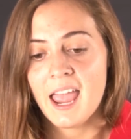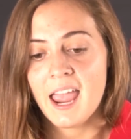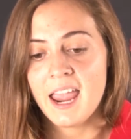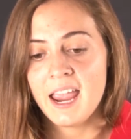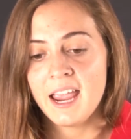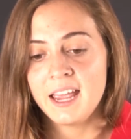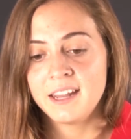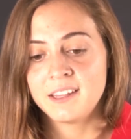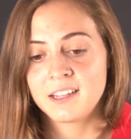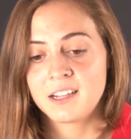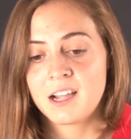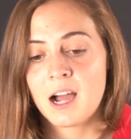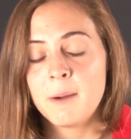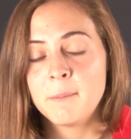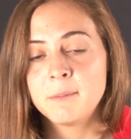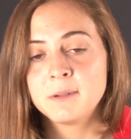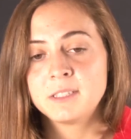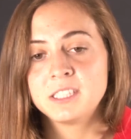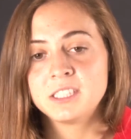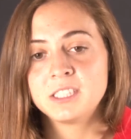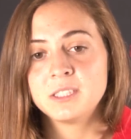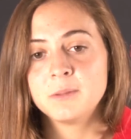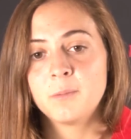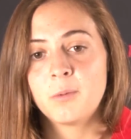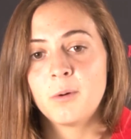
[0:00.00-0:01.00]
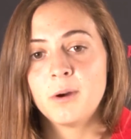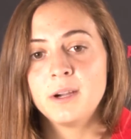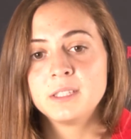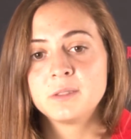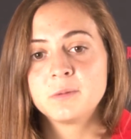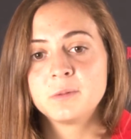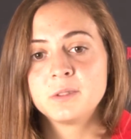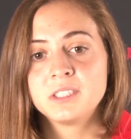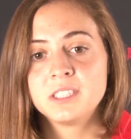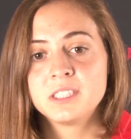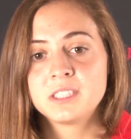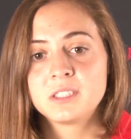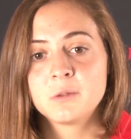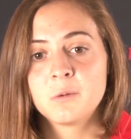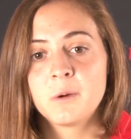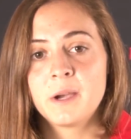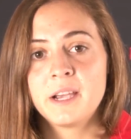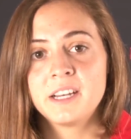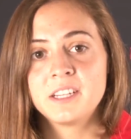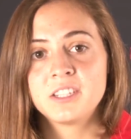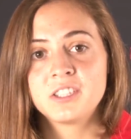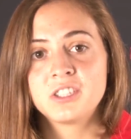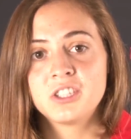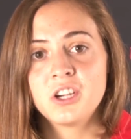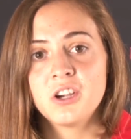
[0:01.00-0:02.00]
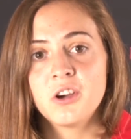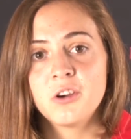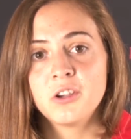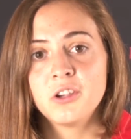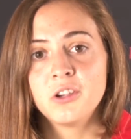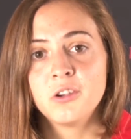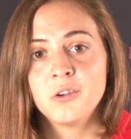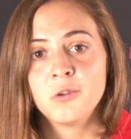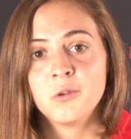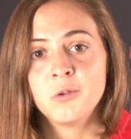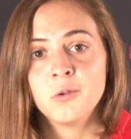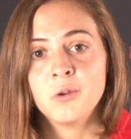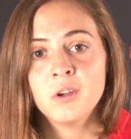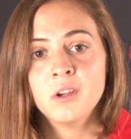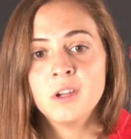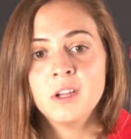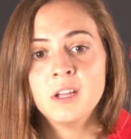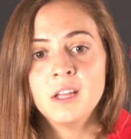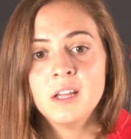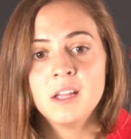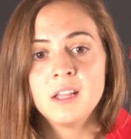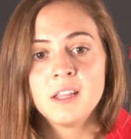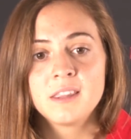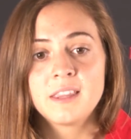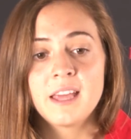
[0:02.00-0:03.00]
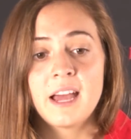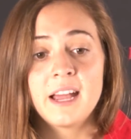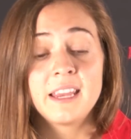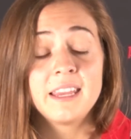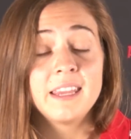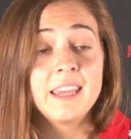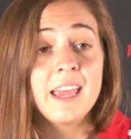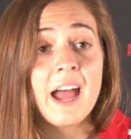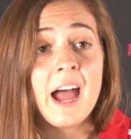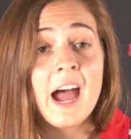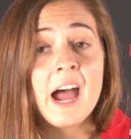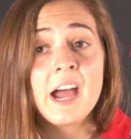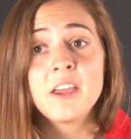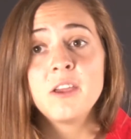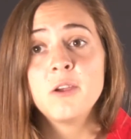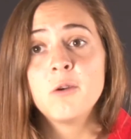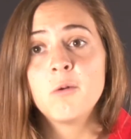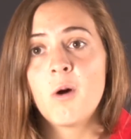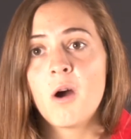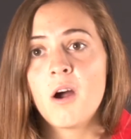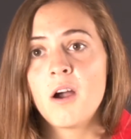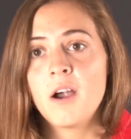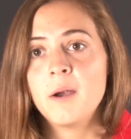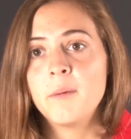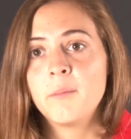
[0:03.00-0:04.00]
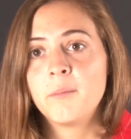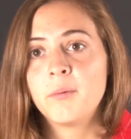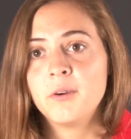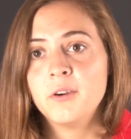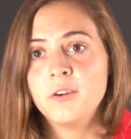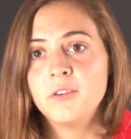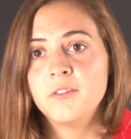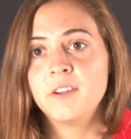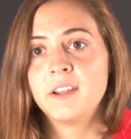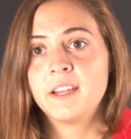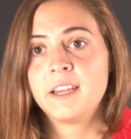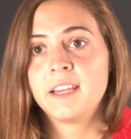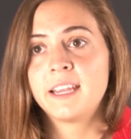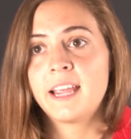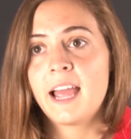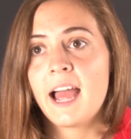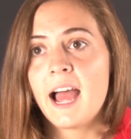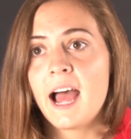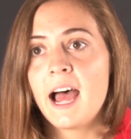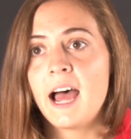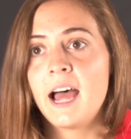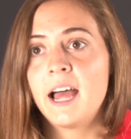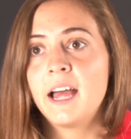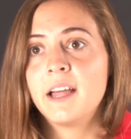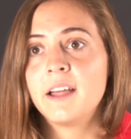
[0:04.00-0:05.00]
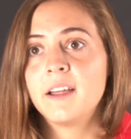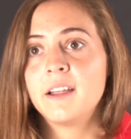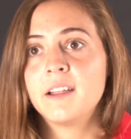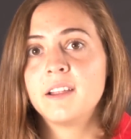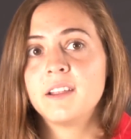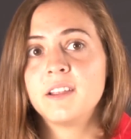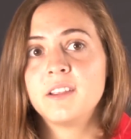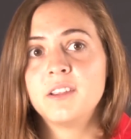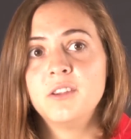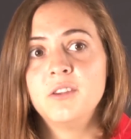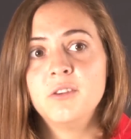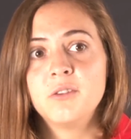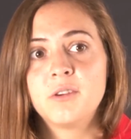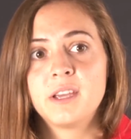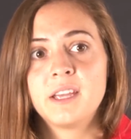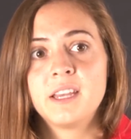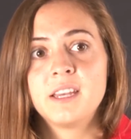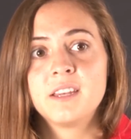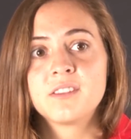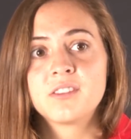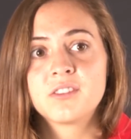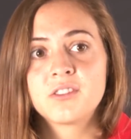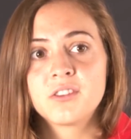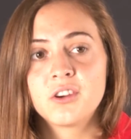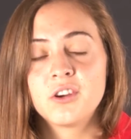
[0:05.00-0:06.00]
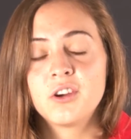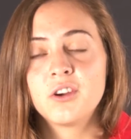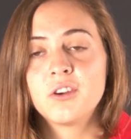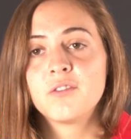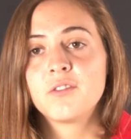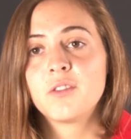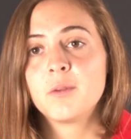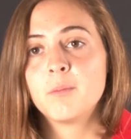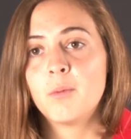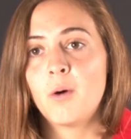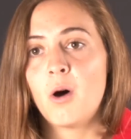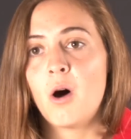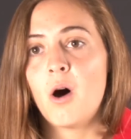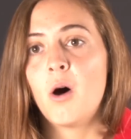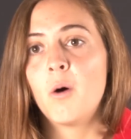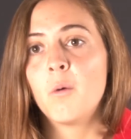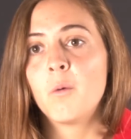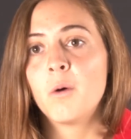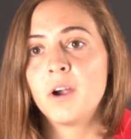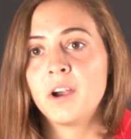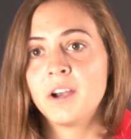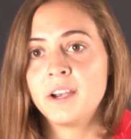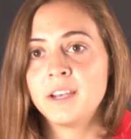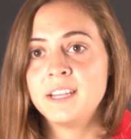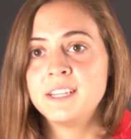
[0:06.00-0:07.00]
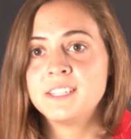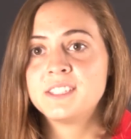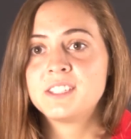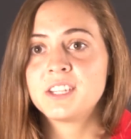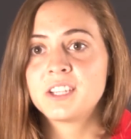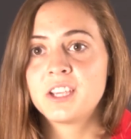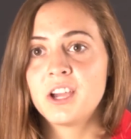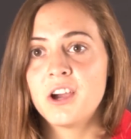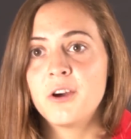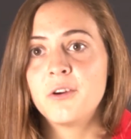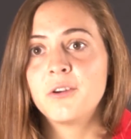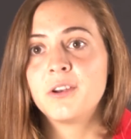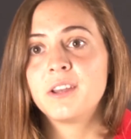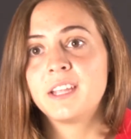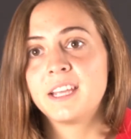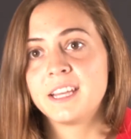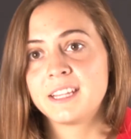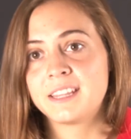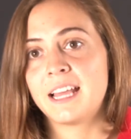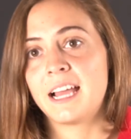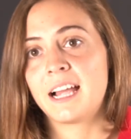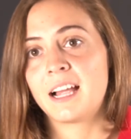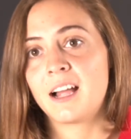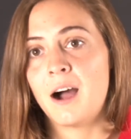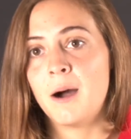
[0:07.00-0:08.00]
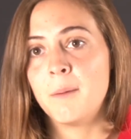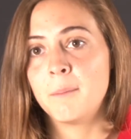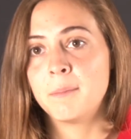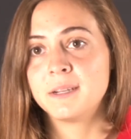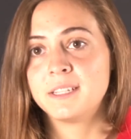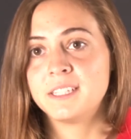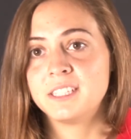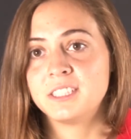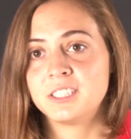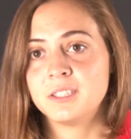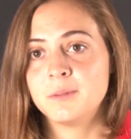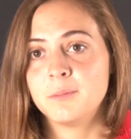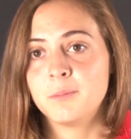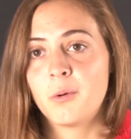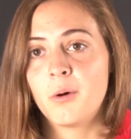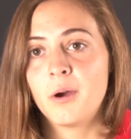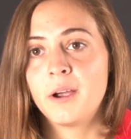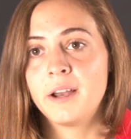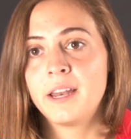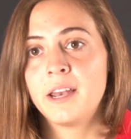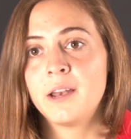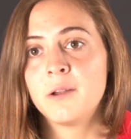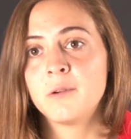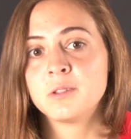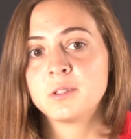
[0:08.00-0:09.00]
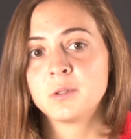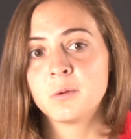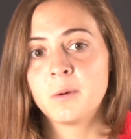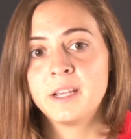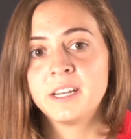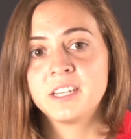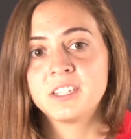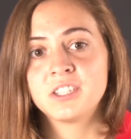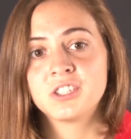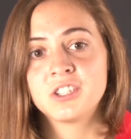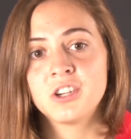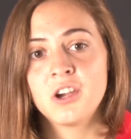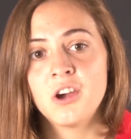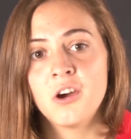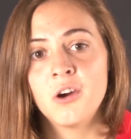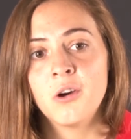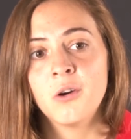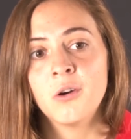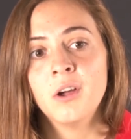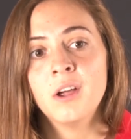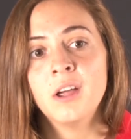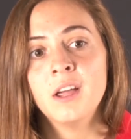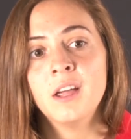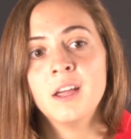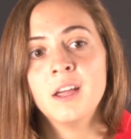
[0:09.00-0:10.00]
And the competition points were just a way to show you that, yeah, you are improving. Yeah, you can serve the ball where it needs to go to get that competition point. And it was a way to show